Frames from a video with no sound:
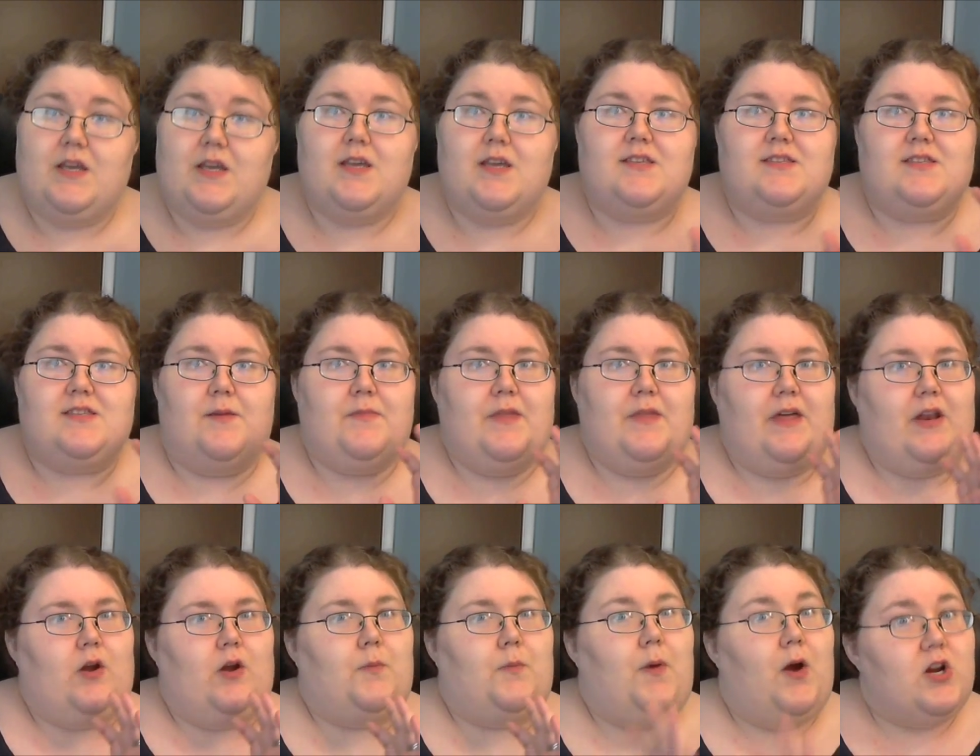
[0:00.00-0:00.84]
some that
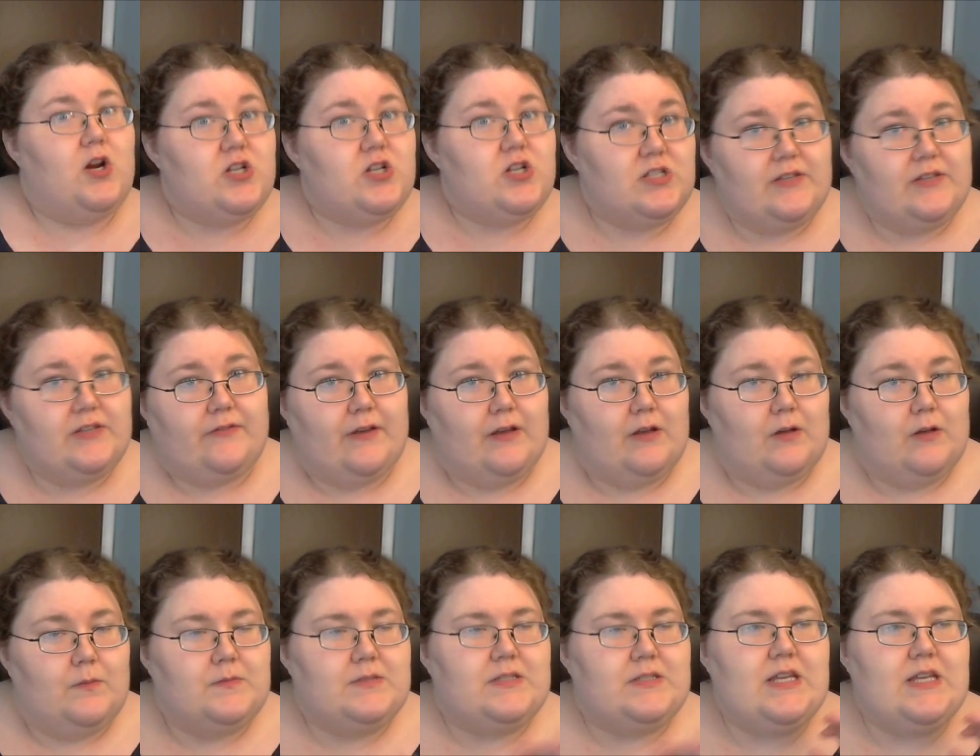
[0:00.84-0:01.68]
are partially
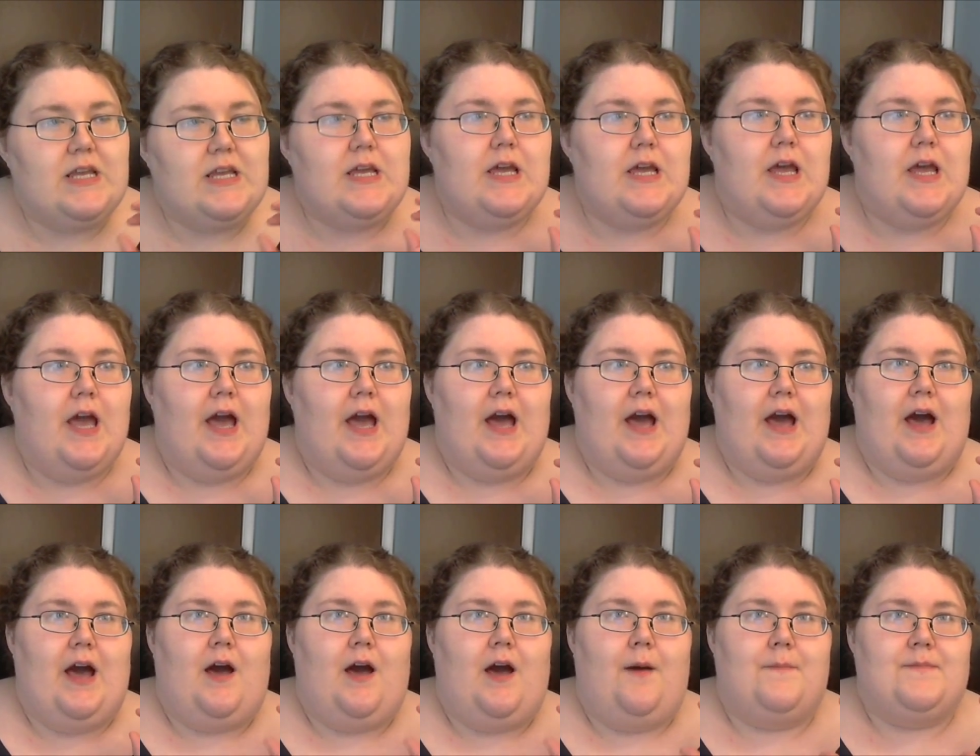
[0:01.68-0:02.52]
filmed,
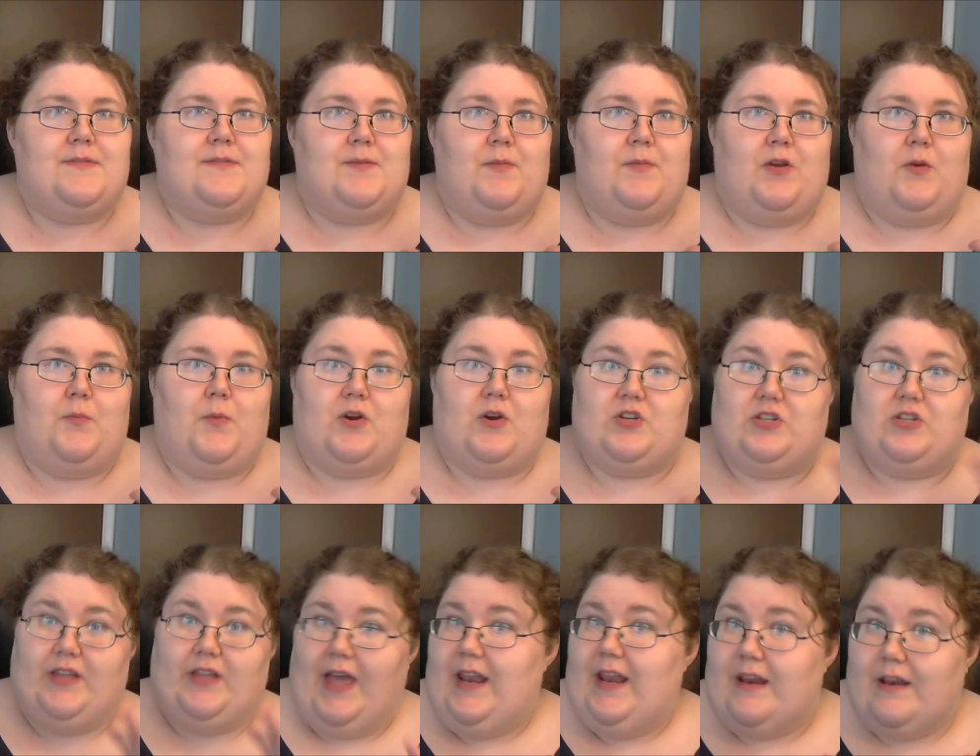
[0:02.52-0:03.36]
some that are partially
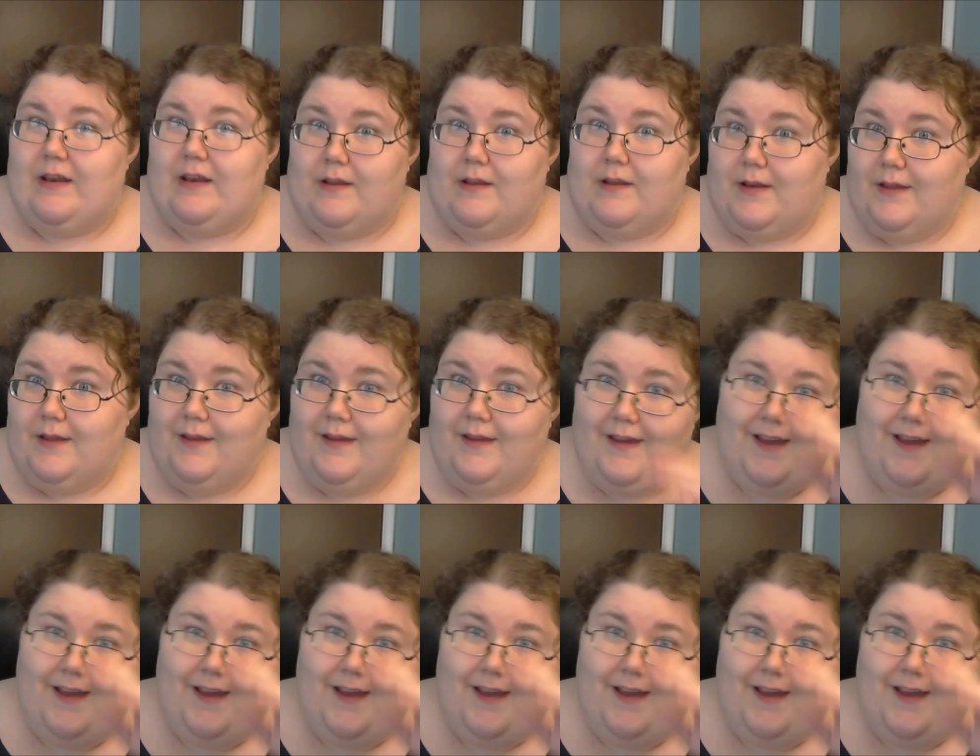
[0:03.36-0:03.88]
edited.